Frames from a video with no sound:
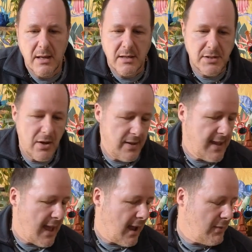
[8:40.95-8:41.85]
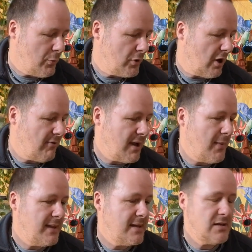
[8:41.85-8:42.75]
So yeah, I mean, would I
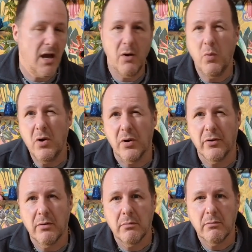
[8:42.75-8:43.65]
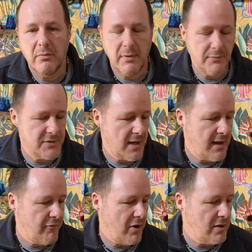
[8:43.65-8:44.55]
recommend this? I would. Certainly
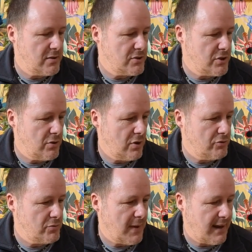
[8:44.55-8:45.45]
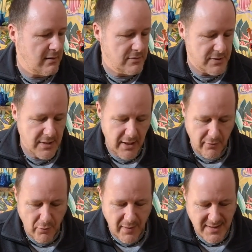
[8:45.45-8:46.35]
for under £200, you know, it
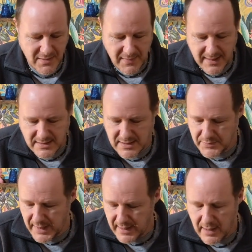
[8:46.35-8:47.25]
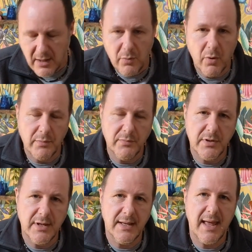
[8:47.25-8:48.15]
always amazes me what
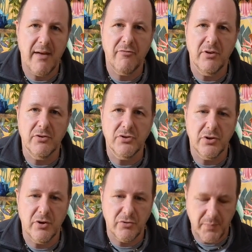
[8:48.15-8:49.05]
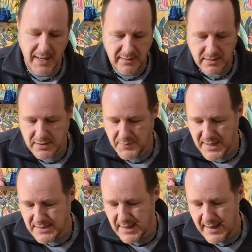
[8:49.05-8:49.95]
you can get for under £200, and
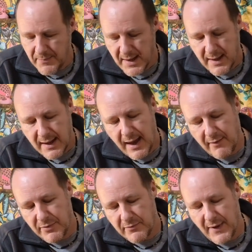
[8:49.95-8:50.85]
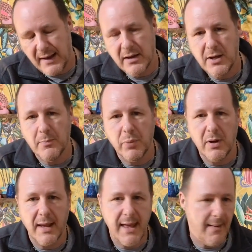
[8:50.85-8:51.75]
especially having the fact that you can
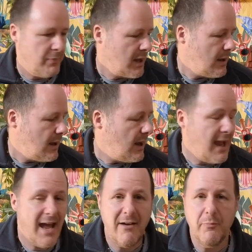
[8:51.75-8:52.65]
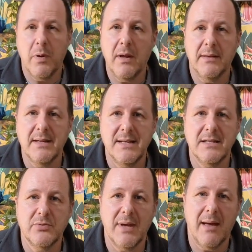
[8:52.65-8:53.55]
plug it in. I have plugged this
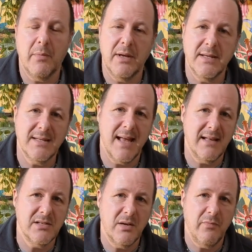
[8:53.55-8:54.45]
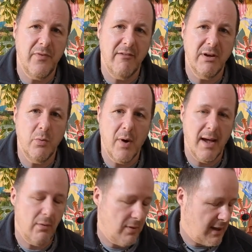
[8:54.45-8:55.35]
into an amp and it stands up very
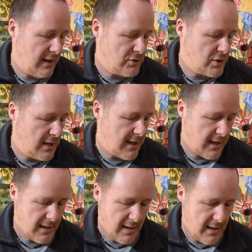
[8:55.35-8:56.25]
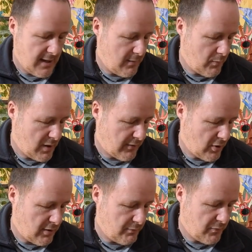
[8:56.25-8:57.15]
well, actually. I've got
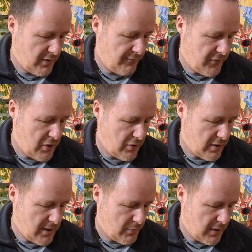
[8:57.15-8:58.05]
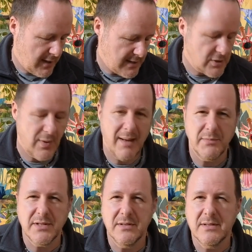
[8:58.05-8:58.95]
a few that you plug into
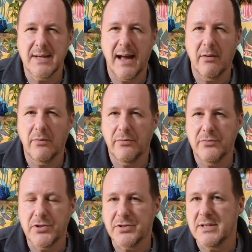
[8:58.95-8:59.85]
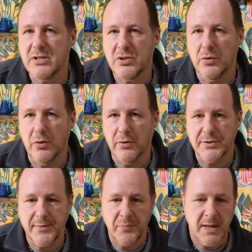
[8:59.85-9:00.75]
amps and the sound just distorts.